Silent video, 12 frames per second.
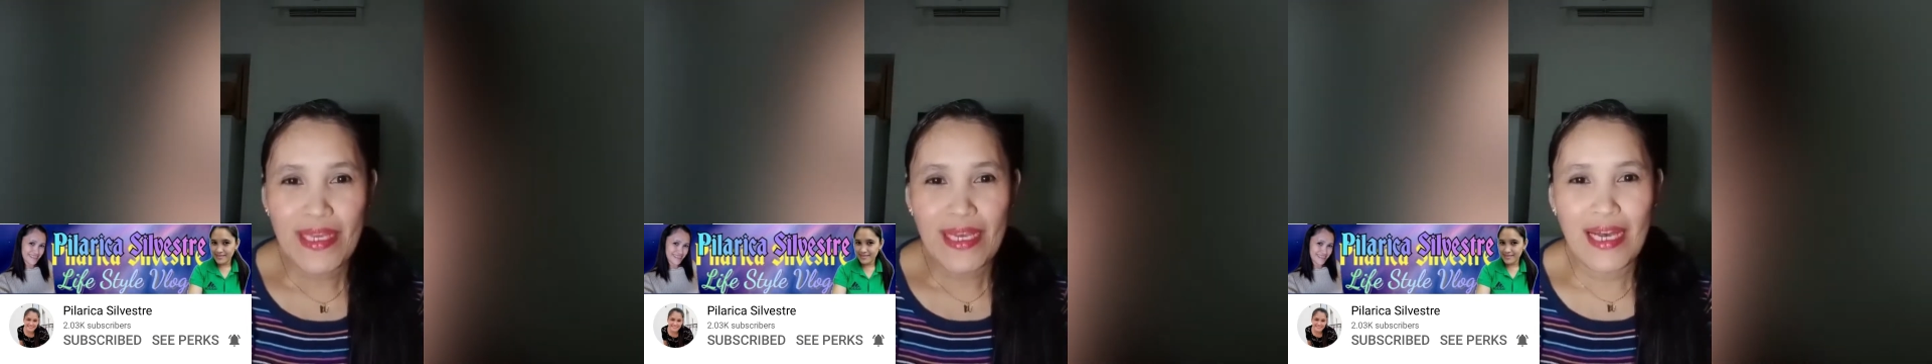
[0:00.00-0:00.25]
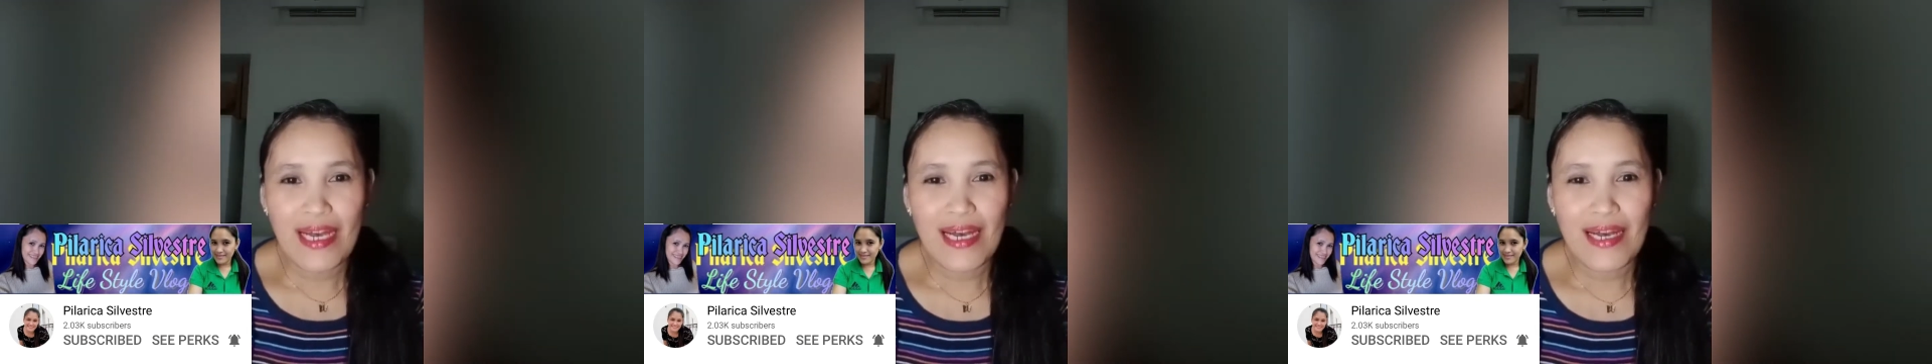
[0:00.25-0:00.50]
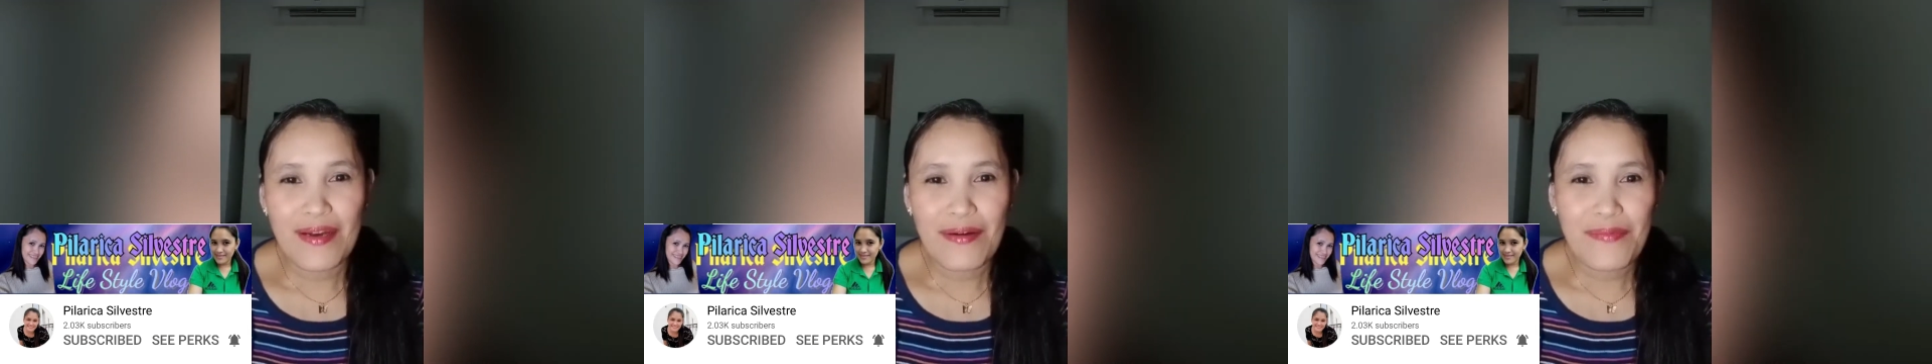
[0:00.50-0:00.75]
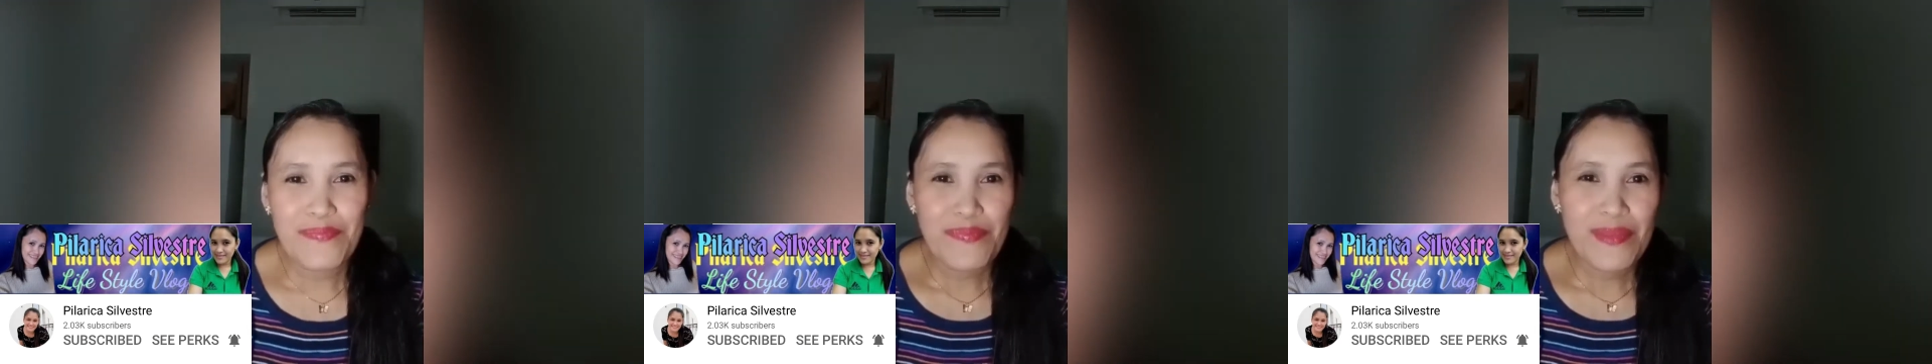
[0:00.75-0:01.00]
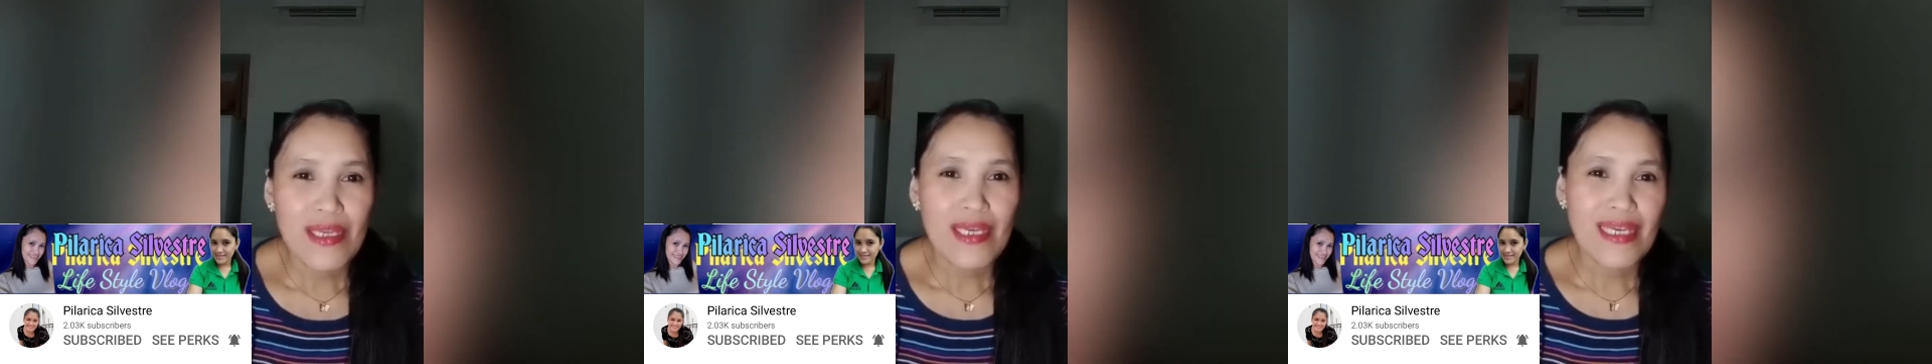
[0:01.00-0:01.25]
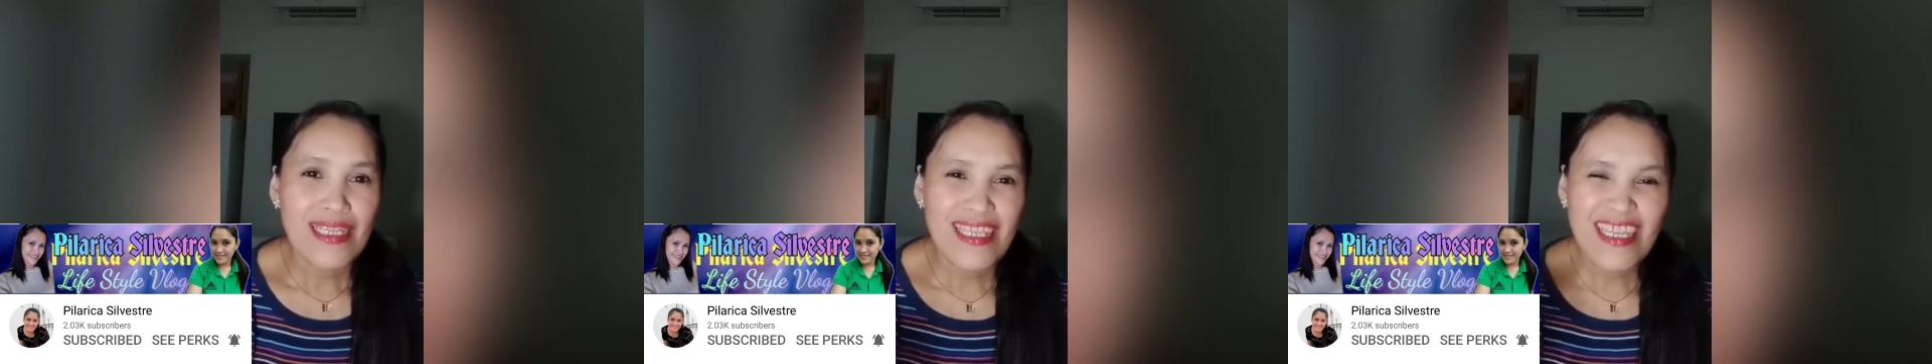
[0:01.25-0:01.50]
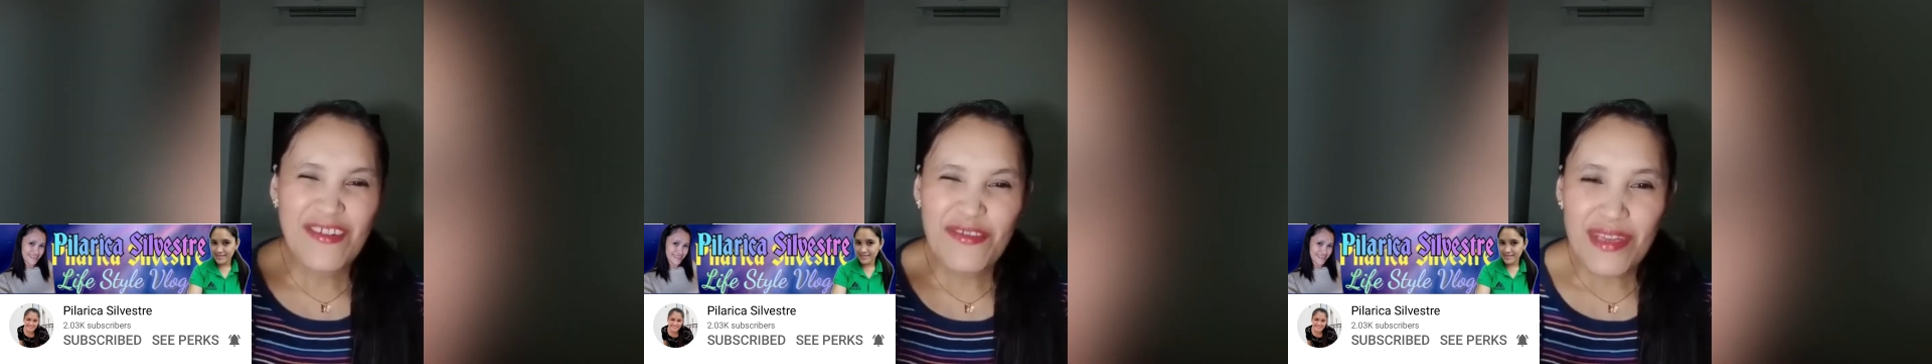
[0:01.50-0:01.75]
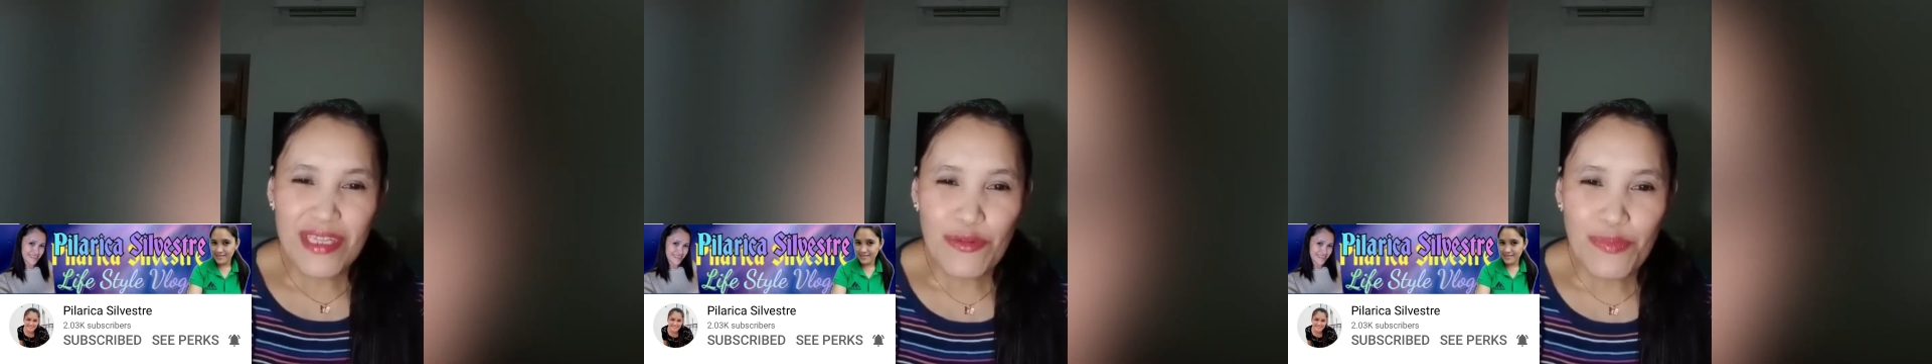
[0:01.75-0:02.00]
Hindi ko
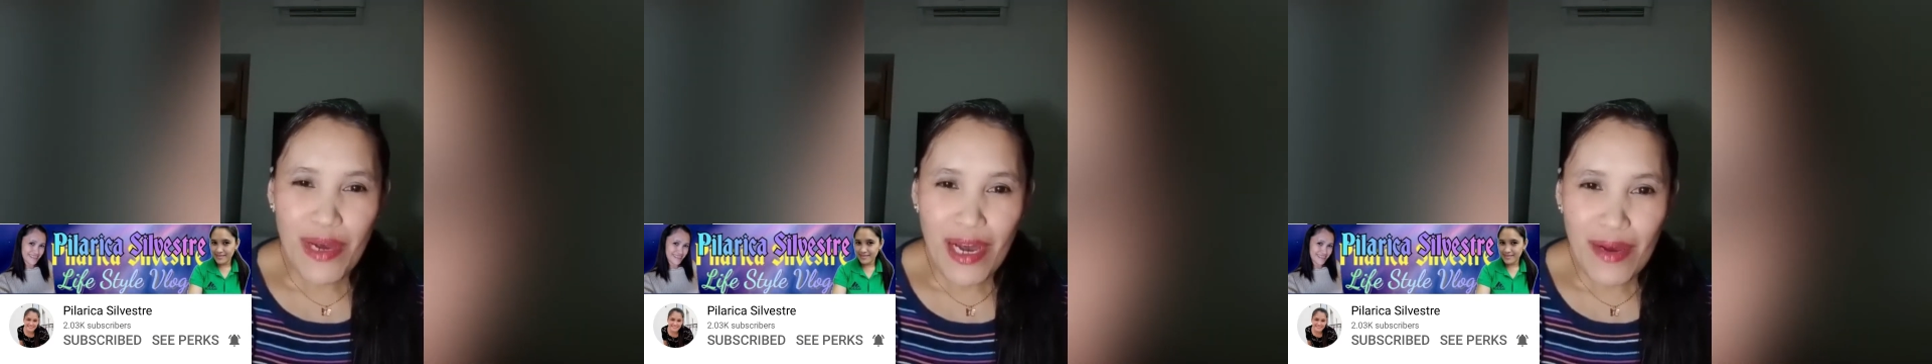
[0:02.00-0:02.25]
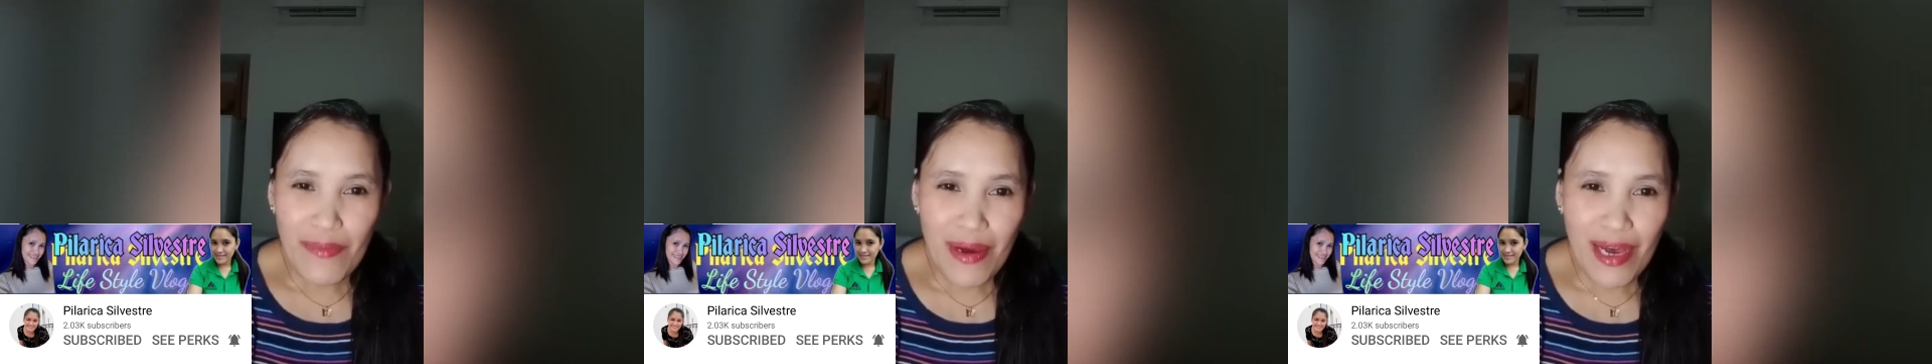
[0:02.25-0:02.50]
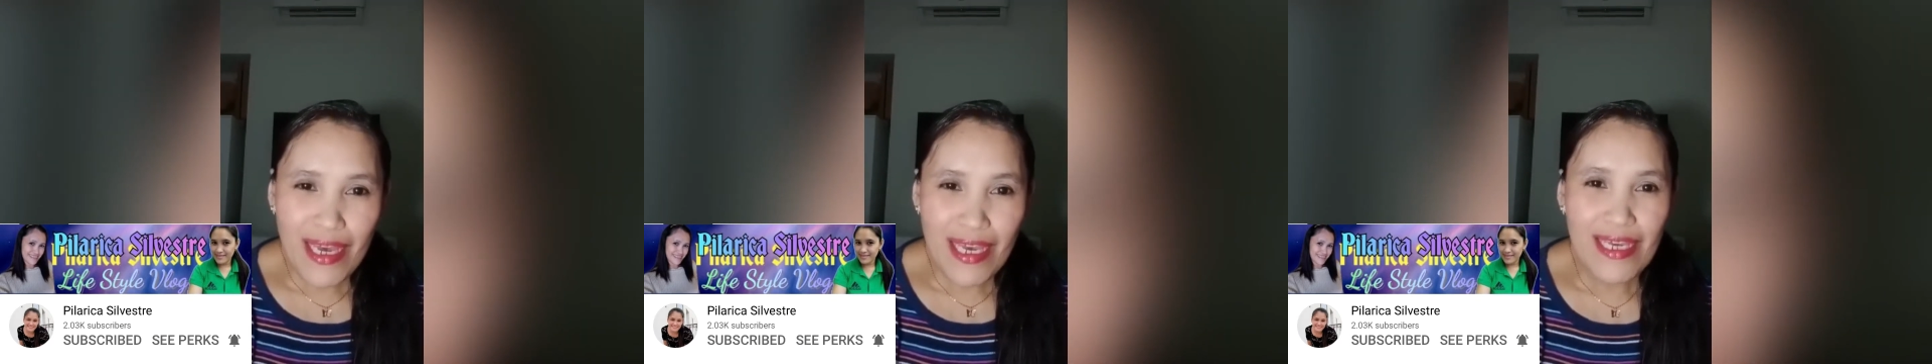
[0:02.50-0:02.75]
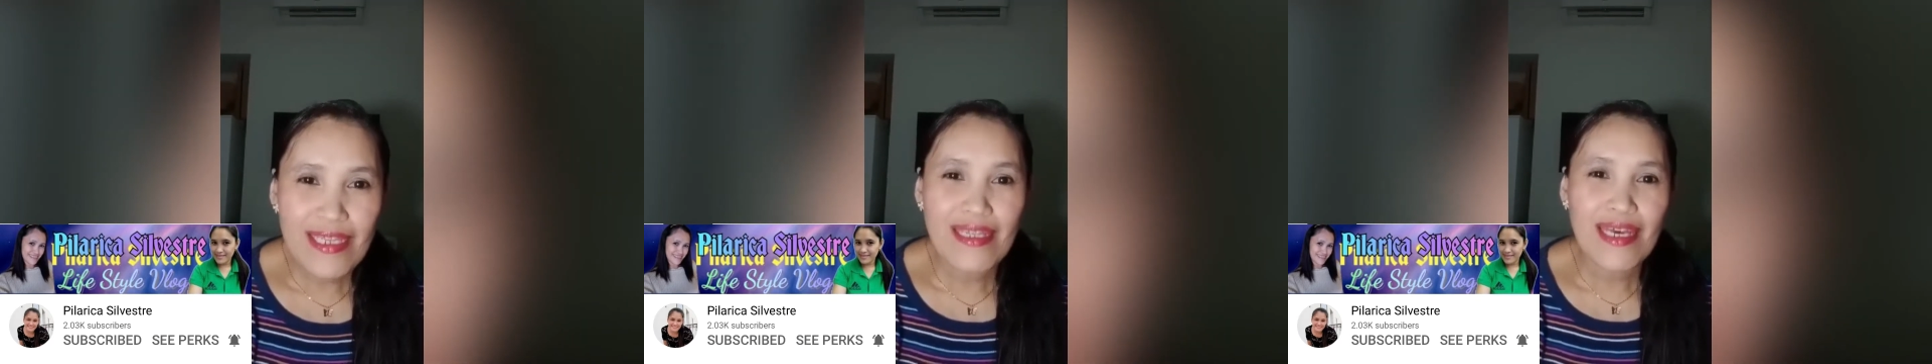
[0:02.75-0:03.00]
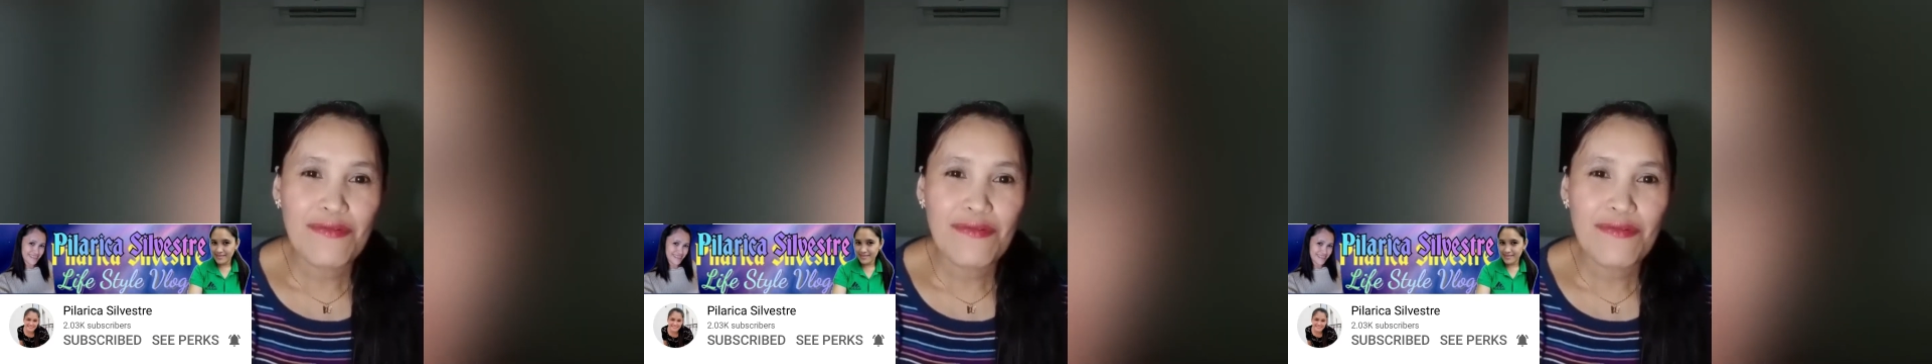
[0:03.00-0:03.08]
na ito pahabain.